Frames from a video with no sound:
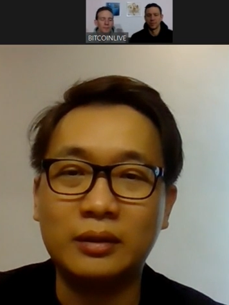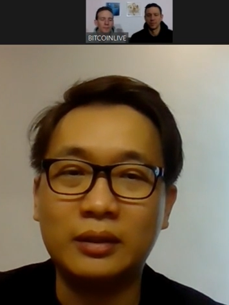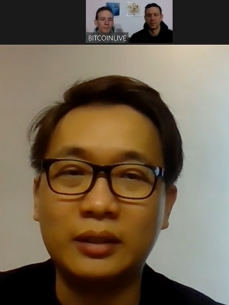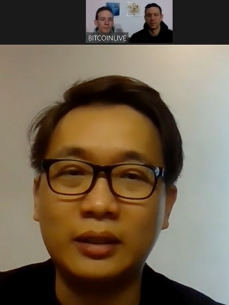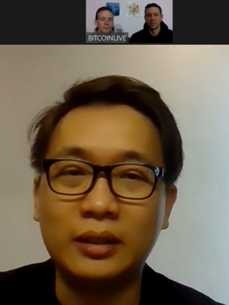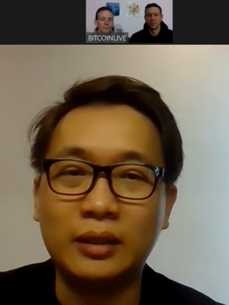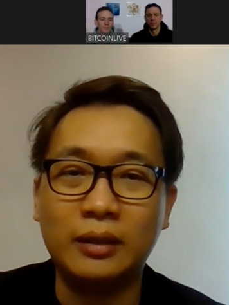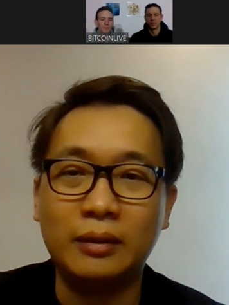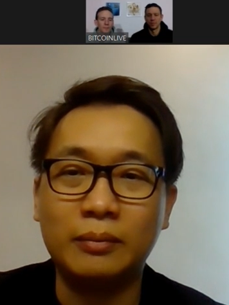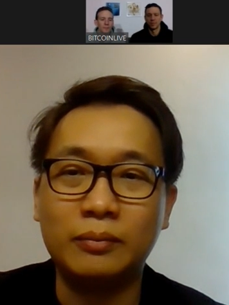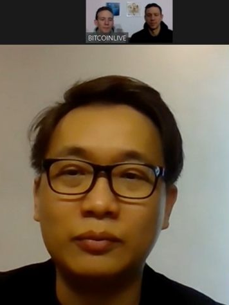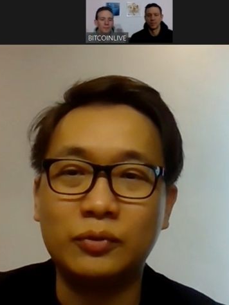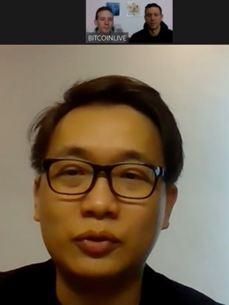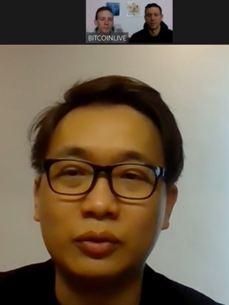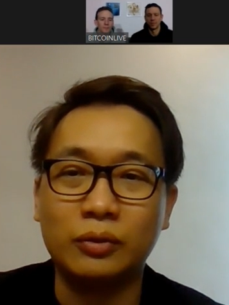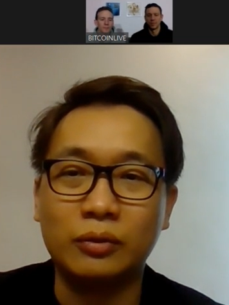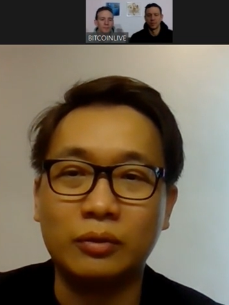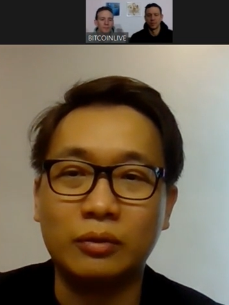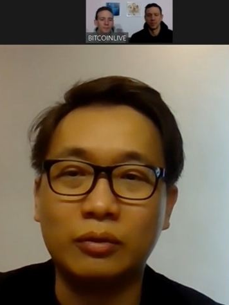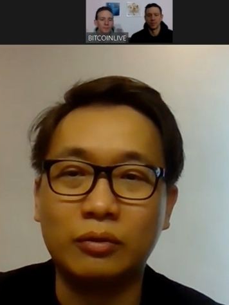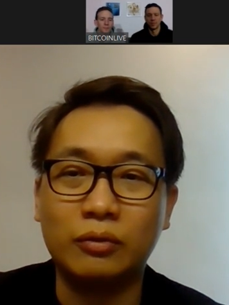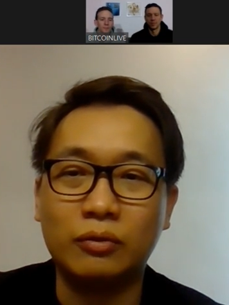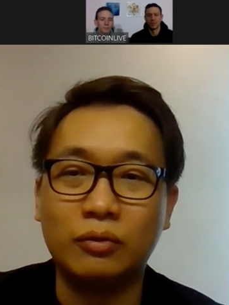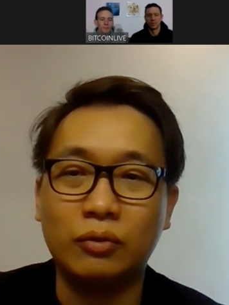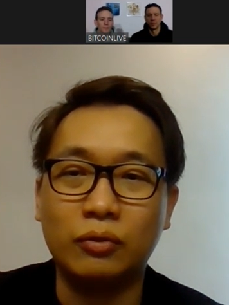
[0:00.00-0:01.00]
team
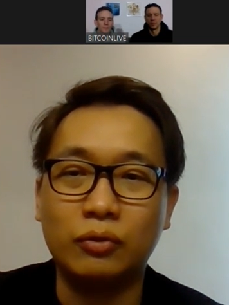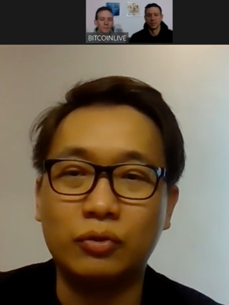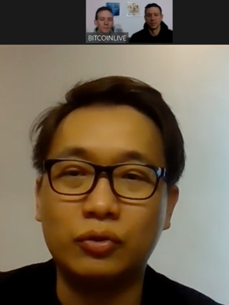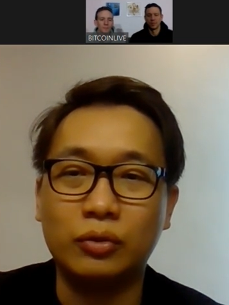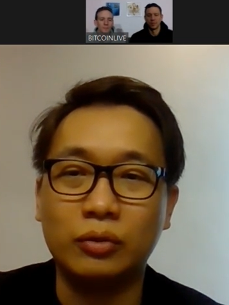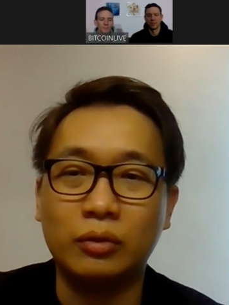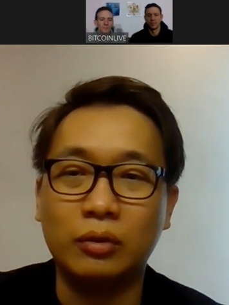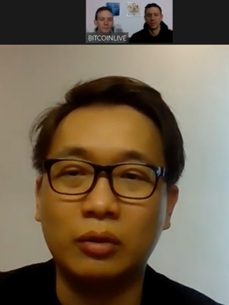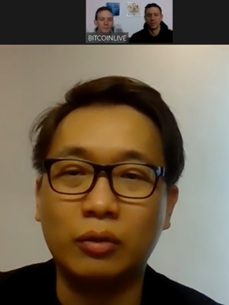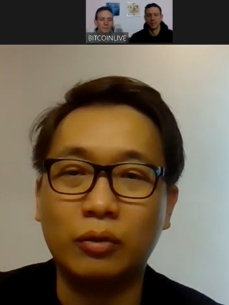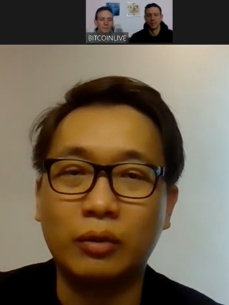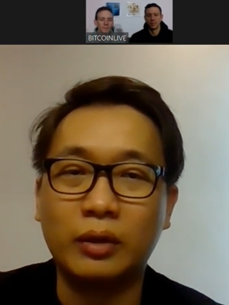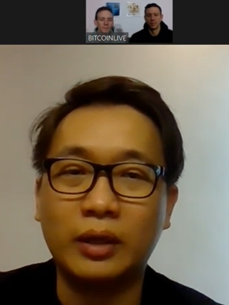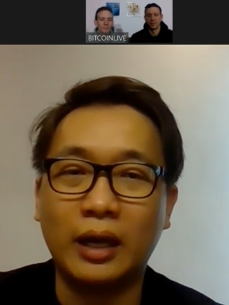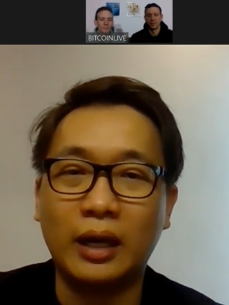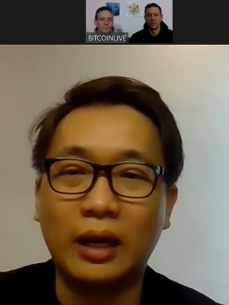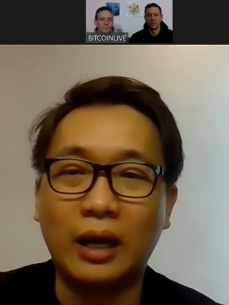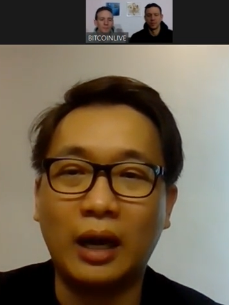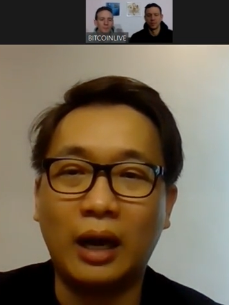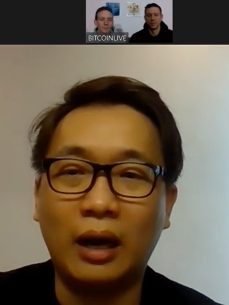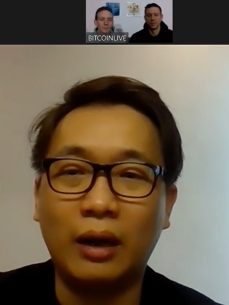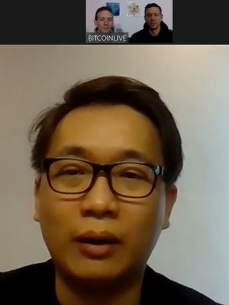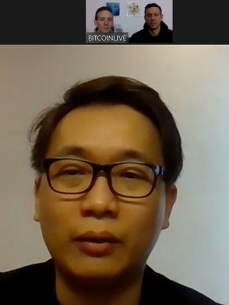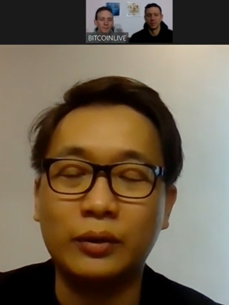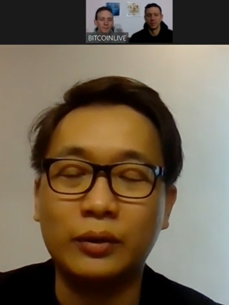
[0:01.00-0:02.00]
should look at
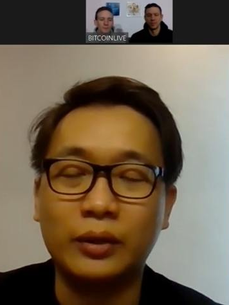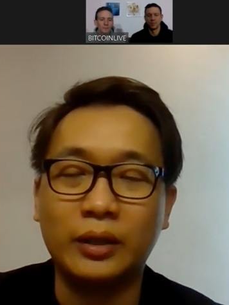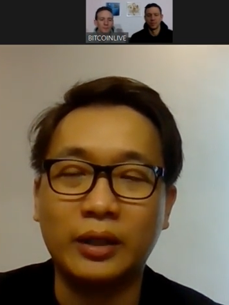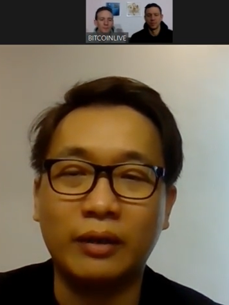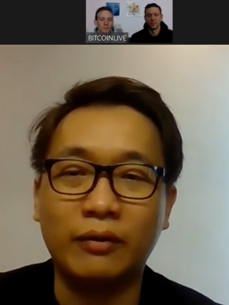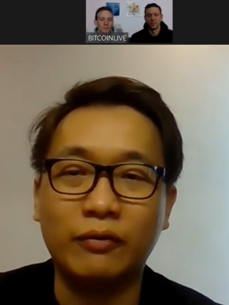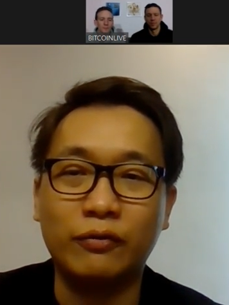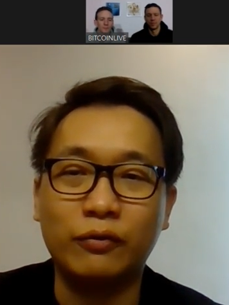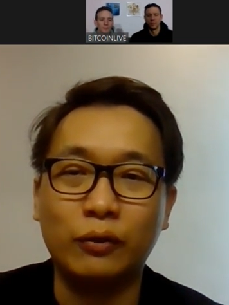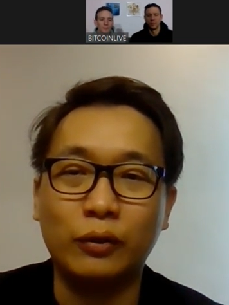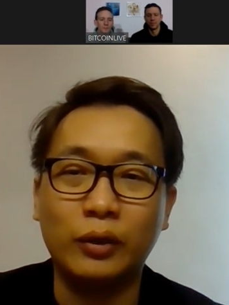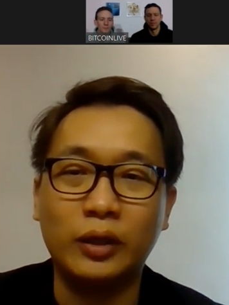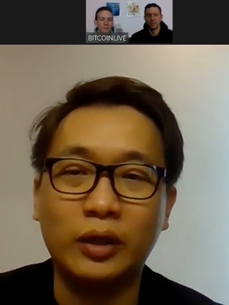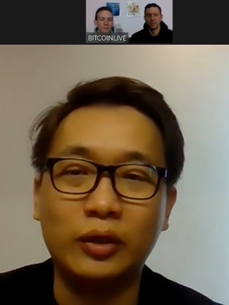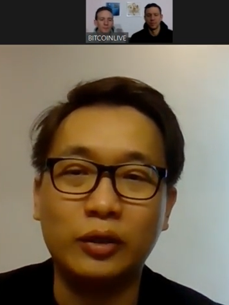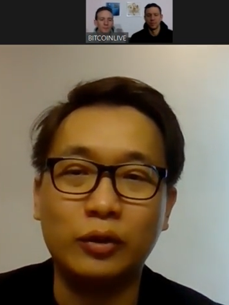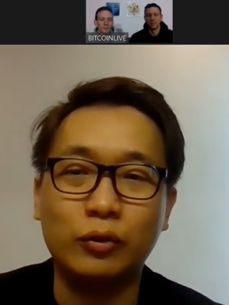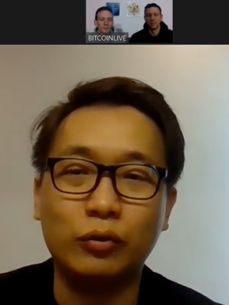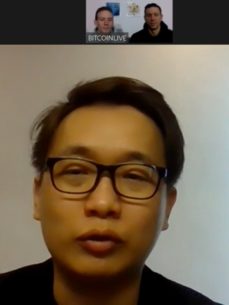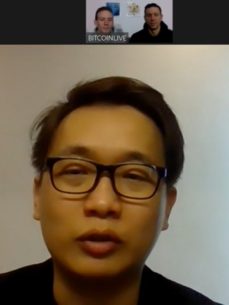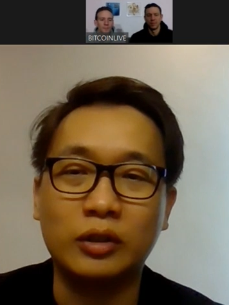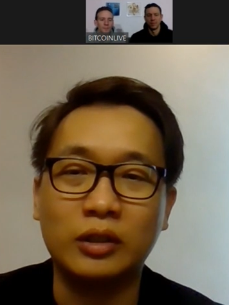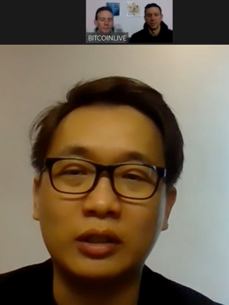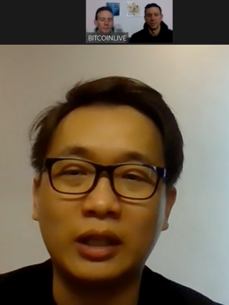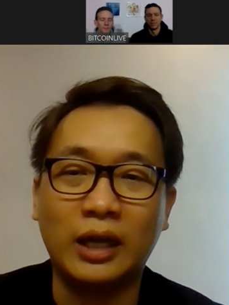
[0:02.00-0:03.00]
how you can fully
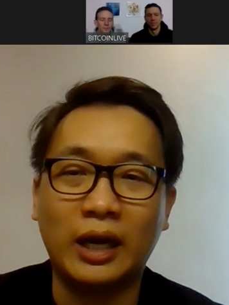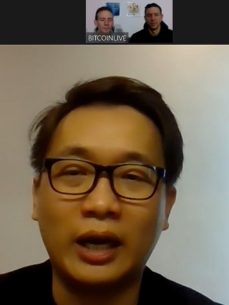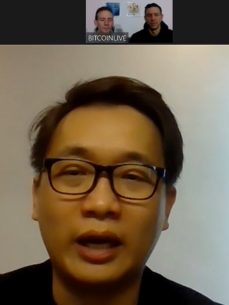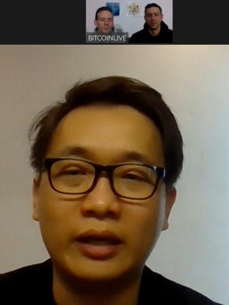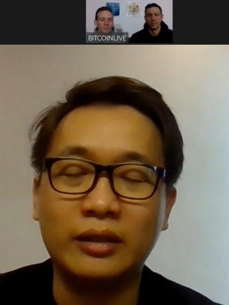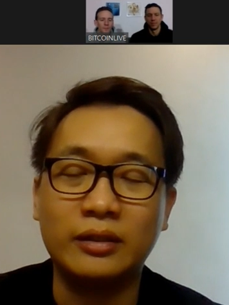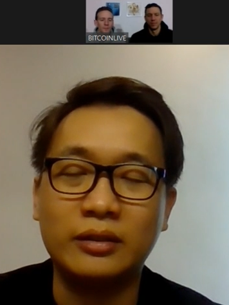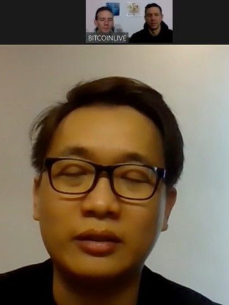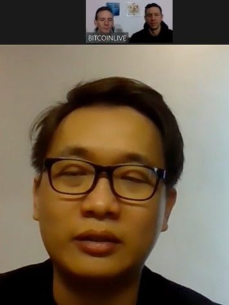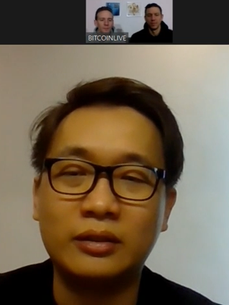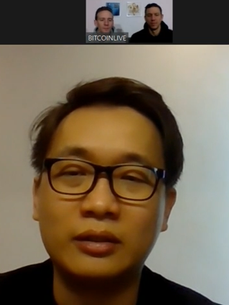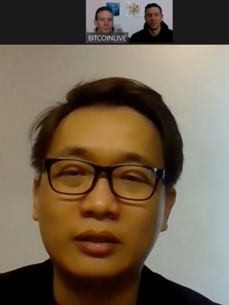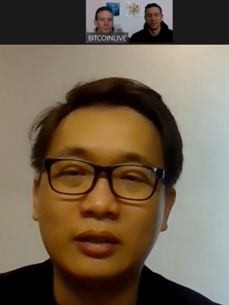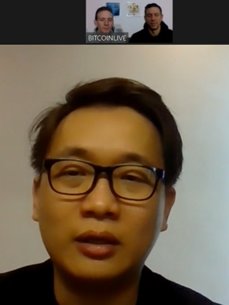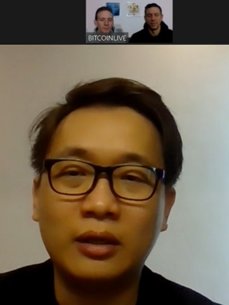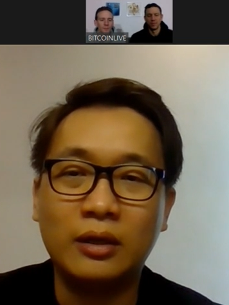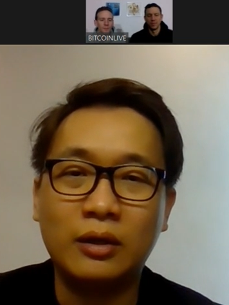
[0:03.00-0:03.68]
utilize